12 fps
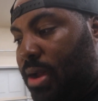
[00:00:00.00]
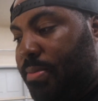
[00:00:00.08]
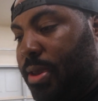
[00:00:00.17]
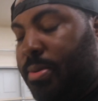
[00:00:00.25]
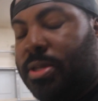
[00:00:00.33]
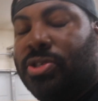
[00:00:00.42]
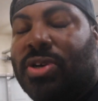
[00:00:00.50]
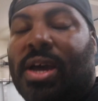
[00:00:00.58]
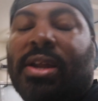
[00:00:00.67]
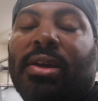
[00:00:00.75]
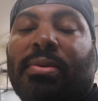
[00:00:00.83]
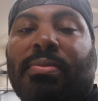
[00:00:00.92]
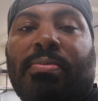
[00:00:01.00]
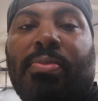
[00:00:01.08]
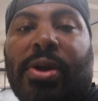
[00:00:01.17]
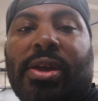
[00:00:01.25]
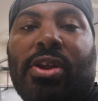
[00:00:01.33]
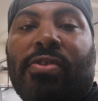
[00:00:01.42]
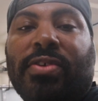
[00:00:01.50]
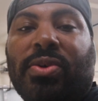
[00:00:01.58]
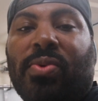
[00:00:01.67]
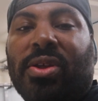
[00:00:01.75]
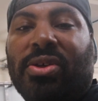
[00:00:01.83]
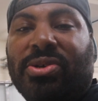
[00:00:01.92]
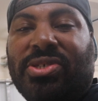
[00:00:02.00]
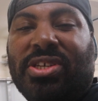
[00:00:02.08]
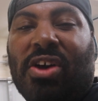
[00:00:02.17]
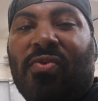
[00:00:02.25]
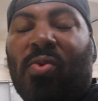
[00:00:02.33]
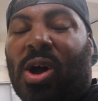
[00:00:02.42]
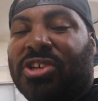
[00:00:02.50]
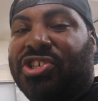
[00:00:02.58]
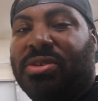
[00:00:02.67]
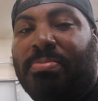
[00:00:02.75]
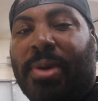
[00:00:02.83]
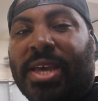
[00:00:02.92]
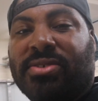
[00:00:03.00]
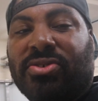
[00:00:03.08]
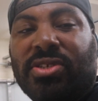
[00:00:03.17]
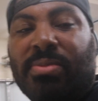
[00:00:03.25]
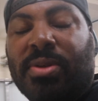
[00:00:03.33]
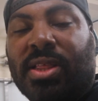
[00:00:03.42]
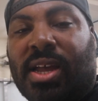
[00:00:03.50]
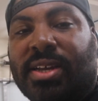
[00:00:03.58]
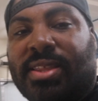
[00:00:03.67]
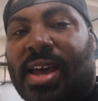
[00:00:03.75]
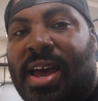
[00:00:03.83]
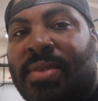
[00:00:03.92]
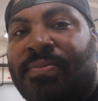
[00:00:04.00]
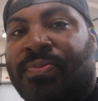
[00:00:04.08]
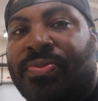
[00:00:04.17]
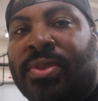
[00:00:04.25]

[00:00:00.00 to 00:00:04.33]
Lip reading: Maybe try to bring it over to one of those self-washing bays or something like that.